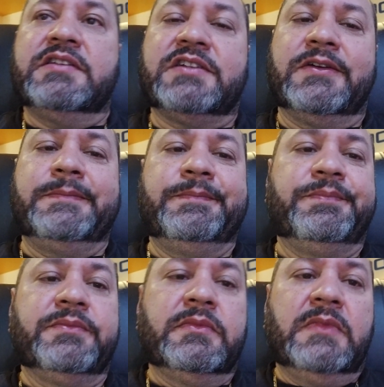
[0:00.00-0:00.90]
So
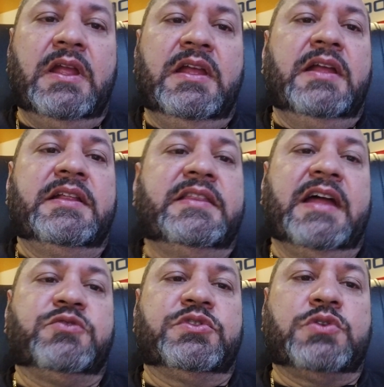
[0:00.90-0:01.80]

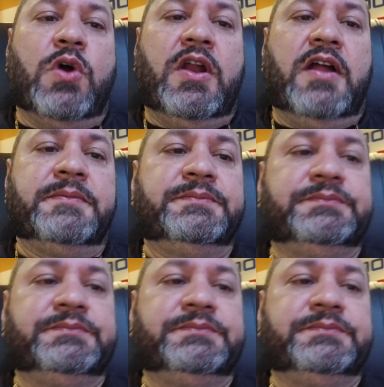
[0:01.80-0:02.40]
that's what's going on.